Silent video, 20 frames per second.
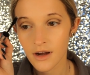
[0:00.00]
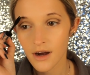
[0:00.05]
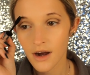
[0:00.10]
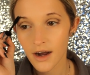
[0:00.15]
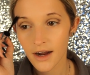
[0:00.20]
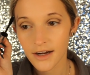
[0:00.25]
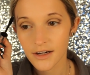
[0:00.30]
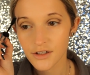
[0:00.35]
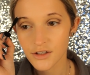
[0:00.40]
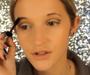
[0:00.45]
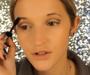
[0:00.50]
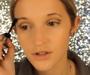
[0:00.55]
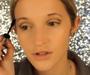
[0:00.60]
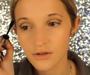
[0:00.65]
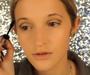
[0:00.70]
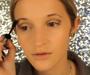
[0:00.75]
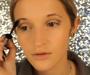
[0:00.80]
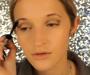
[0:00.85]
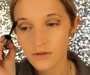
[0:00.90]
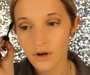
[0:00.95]
I just
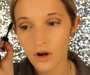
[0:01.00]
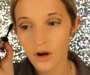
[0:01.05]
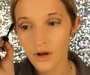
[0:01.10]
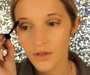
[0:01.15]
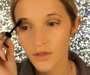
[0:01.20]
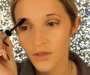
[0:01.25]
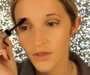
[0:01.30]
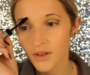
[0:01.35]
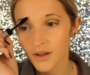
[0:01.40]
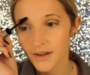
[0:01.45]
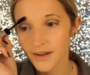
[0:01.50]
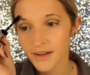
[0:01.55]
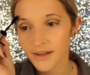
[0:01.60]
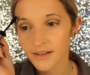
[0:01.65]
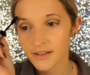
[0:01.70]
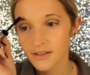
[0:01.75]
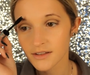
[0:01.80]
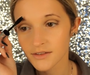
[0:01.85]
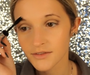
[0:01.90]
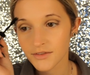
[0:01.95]
use all
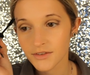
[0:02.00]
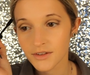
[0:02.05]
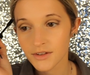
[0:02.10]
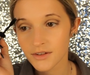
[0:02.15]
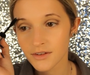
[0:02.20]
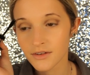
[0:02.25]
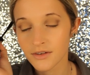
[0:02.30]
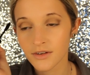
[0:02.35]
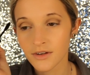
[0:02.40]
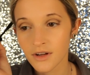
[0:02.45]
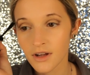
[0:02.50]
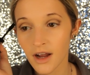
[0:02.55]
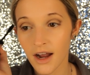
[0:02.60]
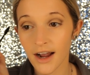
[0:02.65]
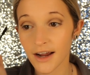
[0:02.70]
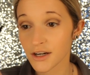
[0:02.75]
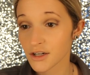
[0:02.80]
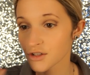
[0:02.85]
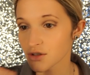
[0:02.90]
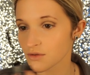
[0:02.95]
this.
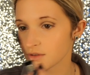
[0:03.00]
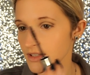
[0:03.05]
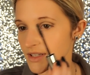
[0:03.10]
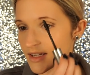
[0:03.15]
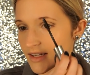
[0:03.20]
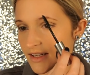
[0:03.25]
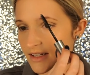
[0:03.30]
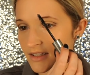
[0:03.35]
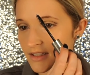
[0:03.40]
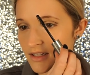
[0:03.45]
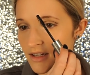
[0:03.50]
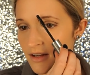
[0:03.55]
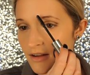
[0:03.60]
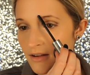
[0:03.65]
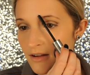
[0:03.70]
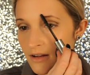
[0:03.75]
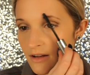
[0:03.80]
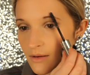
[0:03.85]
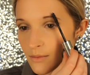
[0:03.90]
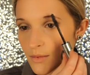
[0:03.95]
I just use these
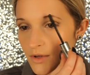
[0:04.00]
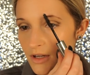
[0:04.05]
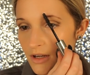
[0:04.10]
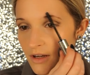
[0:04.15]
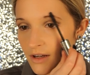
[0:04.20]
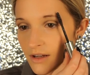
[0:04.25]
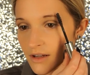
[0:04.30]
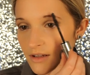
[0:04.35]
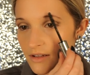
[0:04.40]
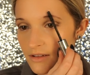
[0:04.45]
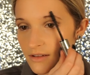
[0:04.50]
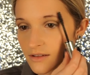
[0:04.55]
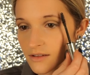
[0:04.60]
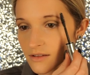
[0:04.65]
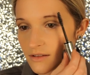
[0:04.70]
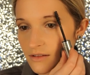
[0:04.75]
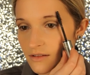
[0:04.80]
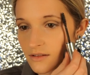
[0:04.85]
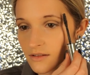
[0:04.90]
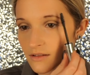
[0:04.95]

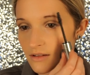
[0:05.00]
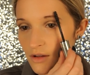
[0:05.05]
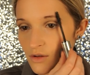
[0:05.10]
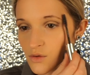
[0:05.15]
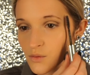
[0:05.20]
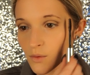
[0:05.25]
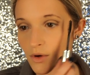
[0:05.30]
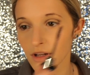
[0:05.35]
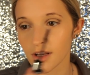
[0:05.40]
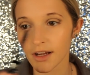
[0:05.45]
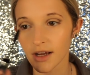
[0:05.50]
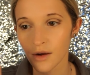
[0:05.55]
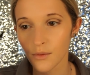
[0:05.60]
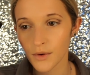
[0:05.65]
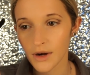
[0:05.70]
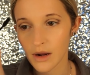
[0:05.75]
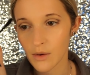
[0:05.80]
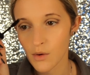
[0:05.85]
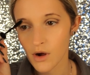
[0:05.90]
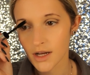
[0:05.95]
because that's what, like,
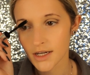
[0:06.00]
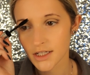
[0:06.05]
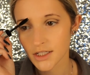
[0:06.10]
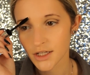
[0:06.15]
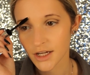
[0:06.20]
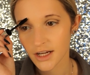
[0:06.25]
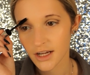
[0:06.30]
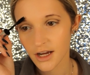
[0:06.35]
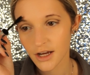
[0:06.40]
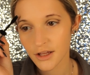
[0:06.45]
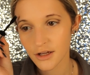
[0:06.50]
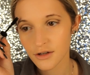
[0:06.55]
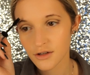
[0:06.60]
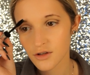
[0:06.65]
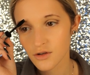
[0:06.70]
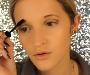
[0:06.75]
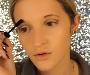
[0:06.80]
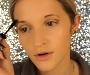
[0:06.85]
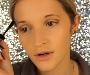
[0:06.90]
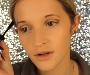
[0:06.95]
when I watch like other
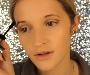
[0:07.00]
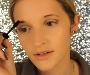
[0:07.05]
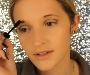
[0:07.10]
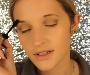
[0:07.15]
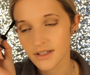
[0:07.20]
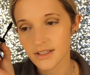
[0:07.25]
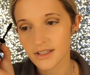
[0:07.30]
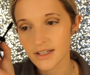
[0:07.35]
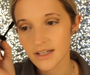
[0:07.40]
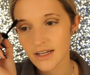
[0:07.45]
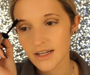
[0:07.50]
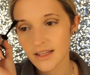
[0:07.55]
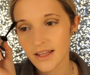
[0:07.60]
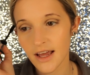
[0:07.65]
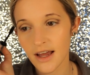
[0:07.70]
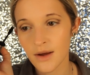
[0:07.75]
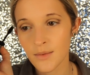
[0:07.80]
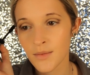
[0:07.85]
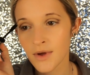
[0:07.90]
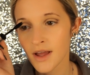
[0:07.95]
tutorials, I see
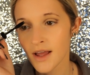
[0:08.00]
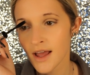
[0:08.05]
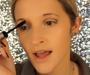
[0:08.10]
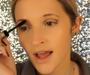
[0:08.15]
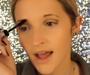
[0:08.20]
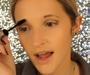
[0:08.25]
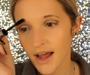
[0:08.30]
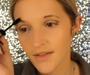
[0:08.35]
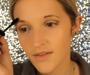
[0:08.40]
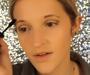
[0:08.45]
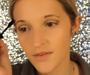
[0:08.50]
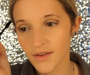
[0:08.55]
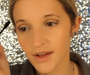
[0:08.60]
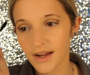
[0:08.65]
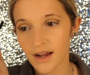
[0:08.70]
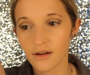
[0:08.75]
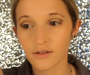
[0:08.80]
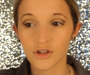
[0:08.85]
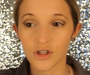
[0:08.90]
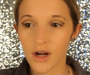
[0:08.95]
them and then like
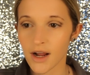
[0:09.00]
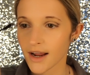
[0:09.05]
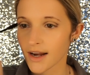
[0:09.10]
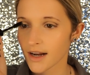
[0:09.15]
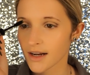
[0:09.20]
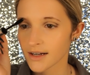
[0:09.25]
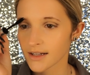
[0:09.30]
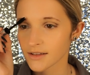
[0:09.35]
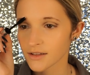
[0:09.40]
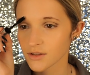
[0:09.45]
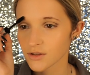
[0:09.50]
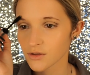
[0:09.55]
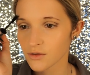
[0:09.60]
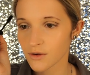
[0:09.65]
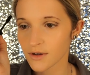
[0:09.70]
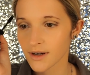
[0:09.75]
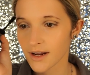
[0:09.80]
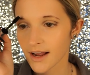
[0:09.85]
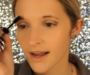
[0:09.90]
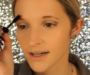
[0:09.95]
I'll try it on at the
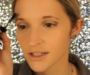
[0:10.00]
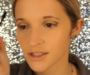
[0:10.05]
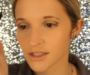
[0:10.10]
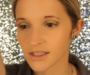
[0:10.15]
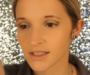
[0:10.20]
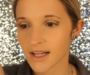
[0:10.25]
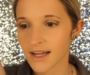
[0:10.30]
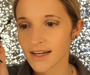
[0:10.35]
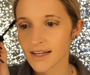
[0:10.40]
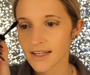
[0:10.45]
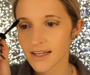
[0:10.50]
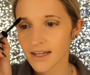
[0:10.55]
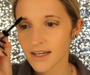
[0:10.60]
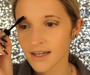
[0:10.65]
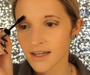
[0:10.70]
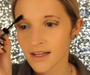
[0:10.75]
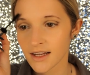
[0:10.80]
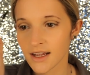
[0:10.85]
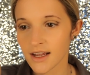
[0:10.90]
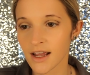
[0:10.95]
store and I actually like it.
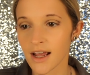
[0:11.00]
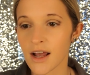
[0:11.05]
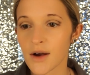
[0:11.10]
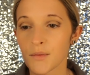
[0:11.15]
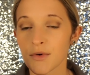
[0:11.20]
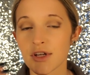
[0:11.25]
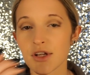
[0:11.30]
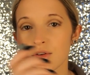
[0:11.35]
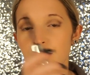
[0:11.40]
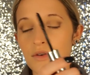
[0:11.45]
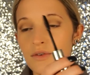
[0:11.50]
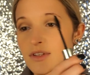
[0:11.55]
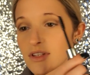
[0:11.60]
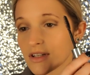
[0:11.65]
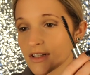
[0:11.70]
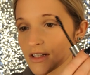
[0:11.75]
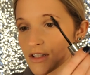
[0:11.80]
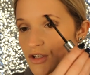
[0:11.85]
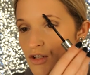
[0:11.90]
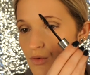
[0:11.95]
And when you use
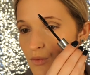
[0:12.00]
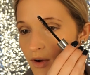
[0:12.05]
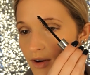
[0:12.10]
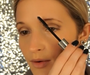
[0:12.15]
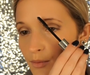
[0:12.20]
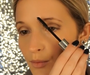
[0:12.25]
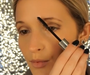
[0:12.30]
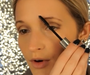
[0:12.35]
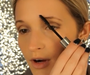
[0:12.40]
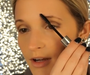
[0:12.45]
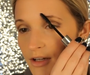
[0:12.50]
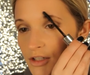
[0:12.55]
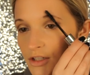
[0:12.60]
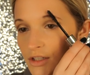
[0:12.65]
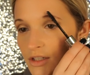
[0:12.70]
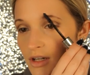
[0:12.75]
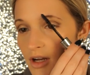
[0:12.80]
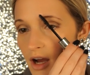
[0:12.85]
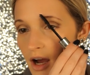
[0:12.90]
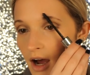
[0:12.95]
this, you want to
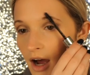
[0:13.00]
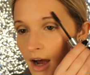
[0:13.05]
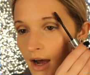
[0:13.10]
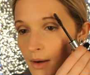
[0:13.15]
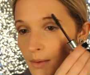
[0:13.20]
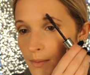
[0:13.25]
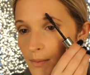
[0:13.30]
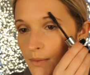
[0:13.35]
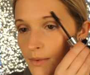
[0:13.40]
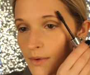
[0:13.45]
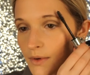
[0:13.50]
brush up.